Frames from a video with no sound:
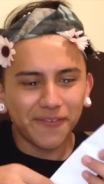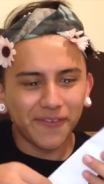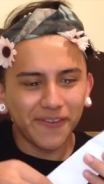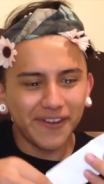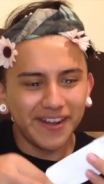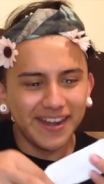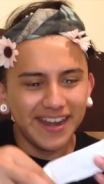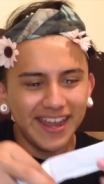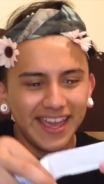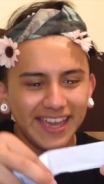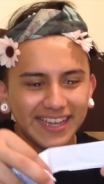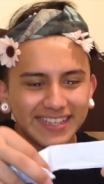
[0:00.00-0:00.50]
For
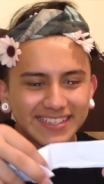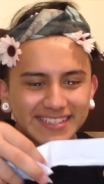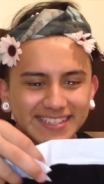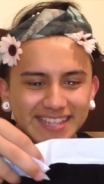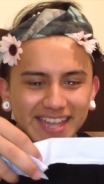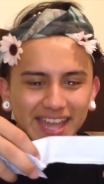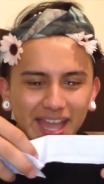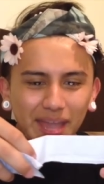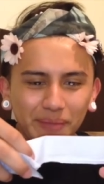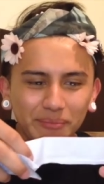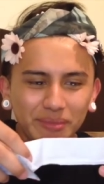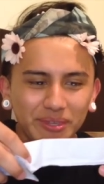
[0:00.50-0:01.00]
next
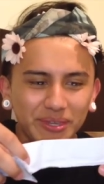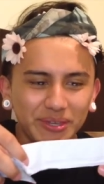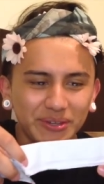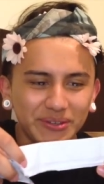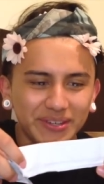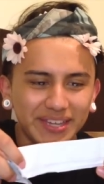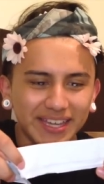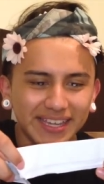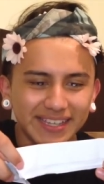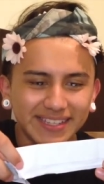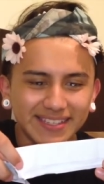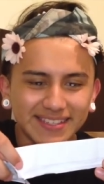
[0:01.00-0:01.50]
time you
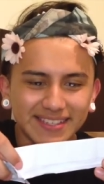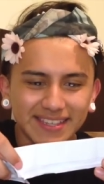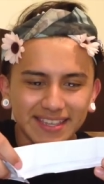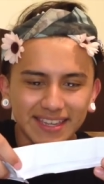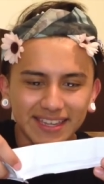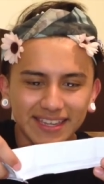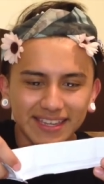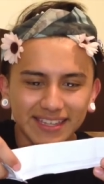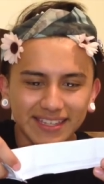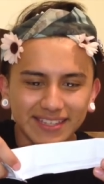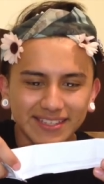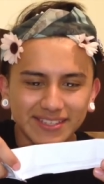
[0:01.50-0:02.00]
get
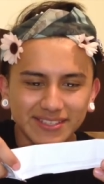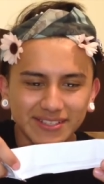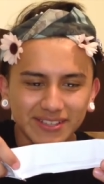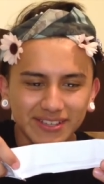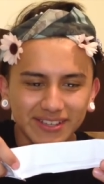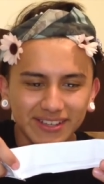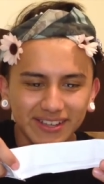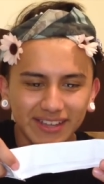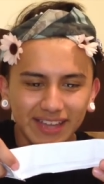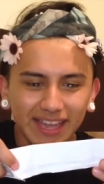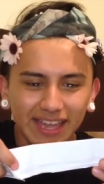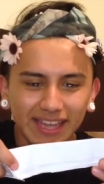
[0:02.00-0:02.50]
sick and,
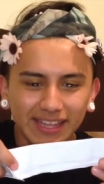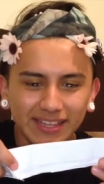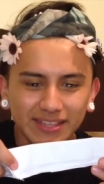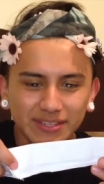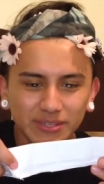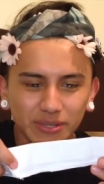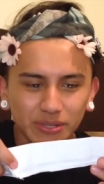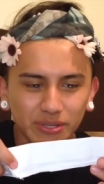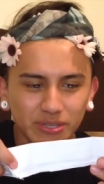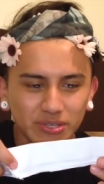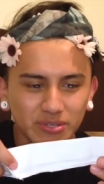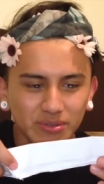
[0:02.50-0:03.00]
and
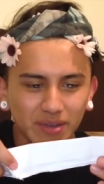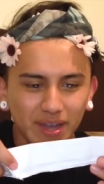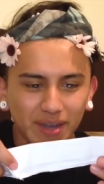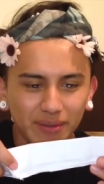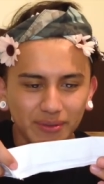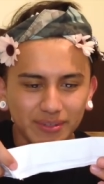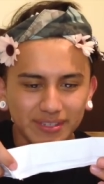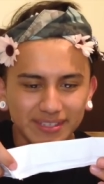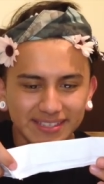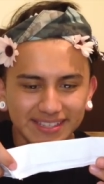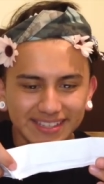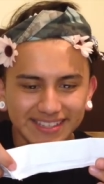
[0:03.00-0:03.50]
told you I
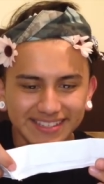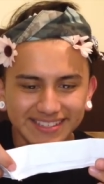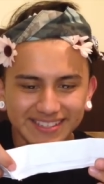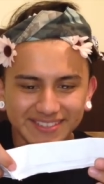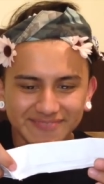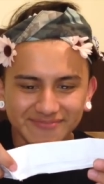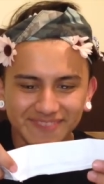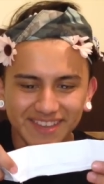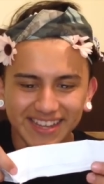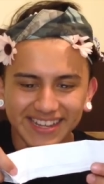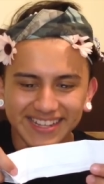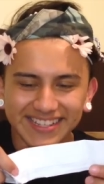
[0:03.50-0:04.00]
would send
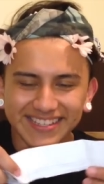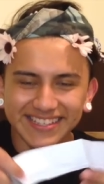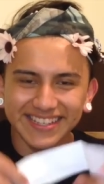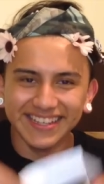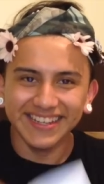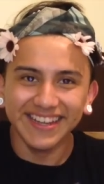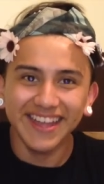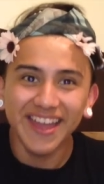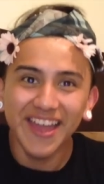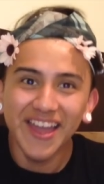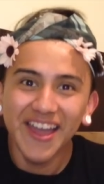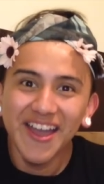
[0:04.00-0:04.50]
some
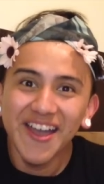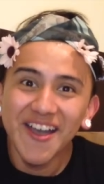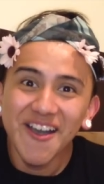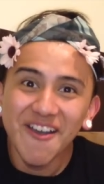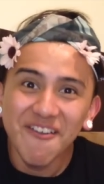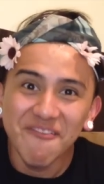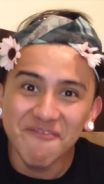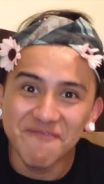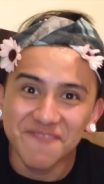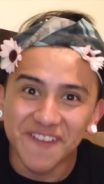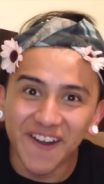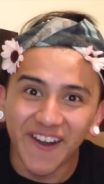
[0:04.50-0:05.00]
medicine.
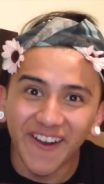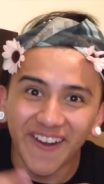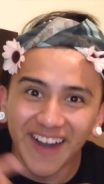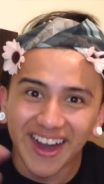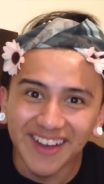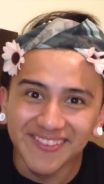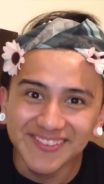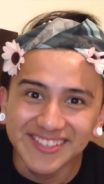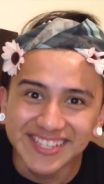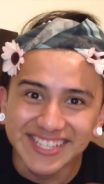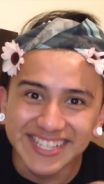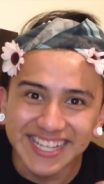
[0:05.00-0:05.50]
Bro,
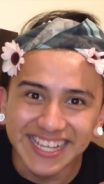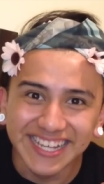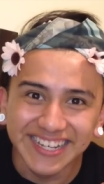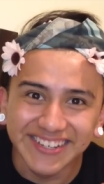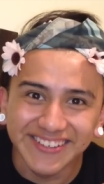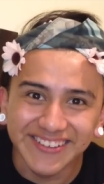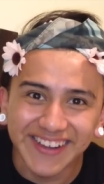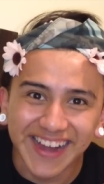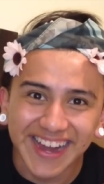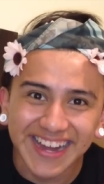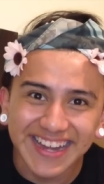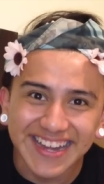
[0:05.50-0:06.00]
I'm
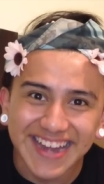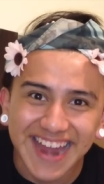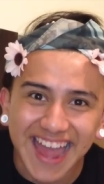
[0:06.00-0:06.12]
sick right